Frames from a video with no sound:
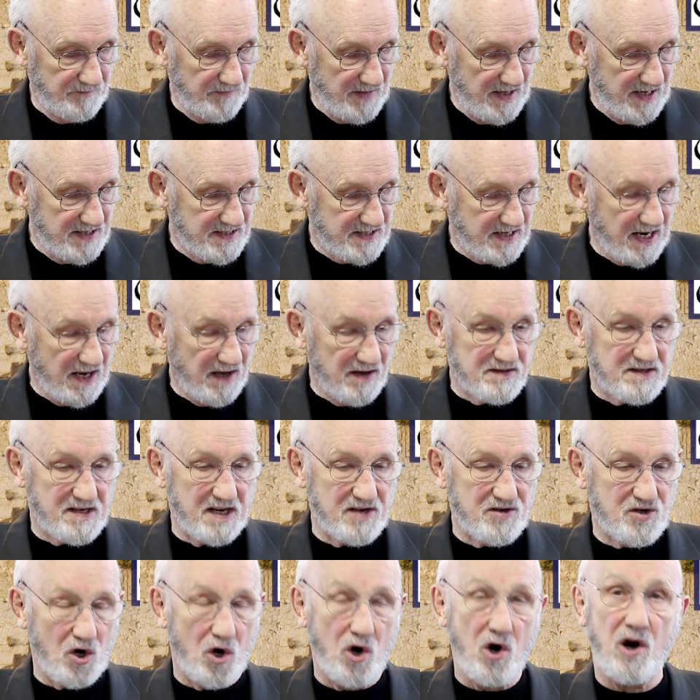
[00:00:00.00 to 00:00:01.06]
He tells
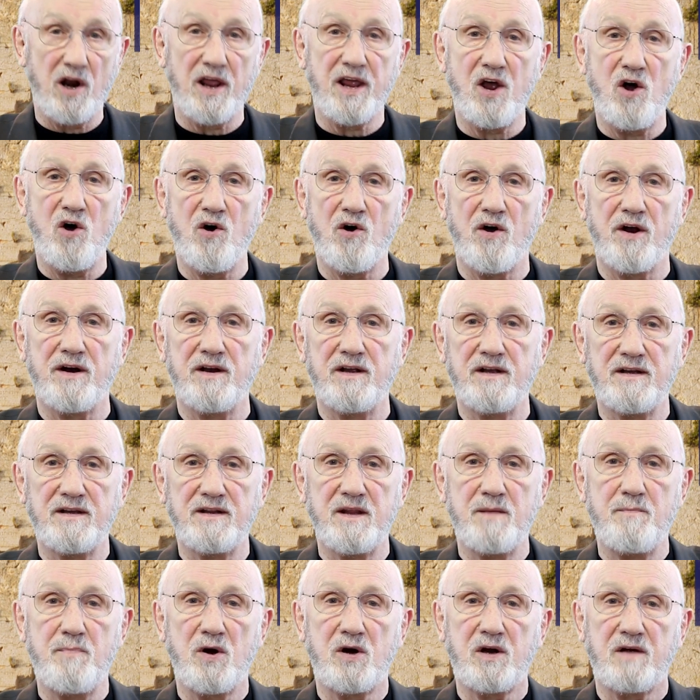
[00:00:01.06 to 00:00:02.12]
this early on in
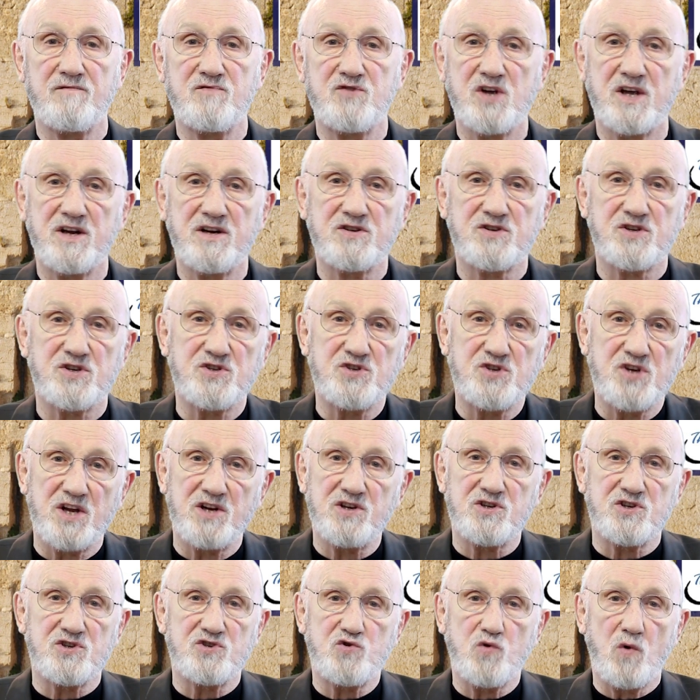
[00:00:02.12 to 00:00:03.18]
the book of Genesis
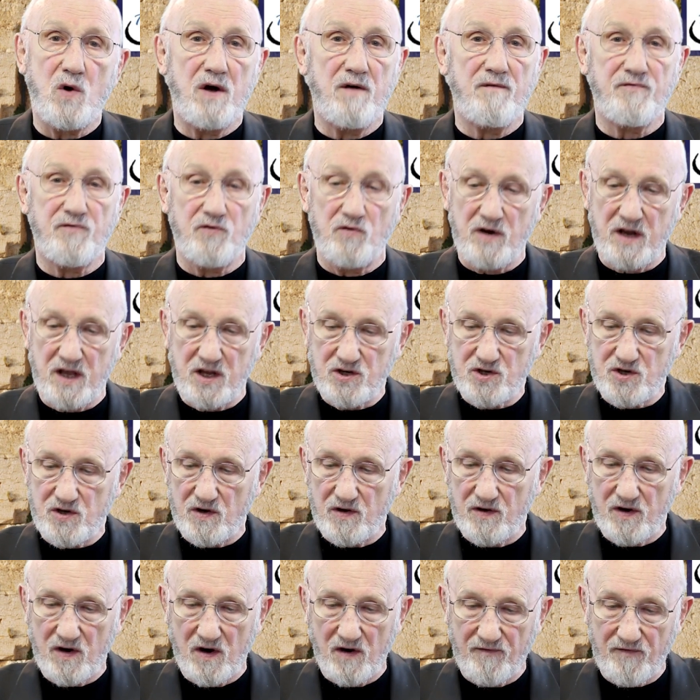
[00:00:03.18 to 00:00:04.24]
12:3, as
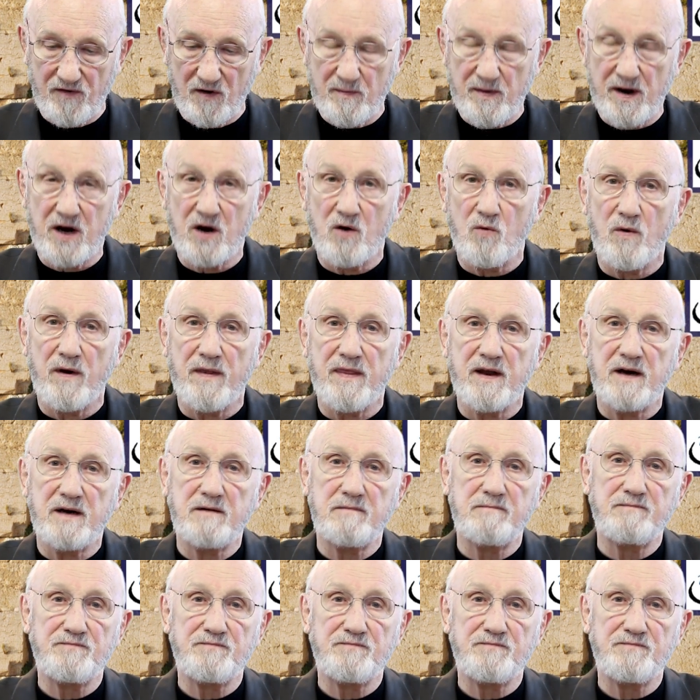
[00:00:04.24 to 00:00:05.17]
you're familiar with it.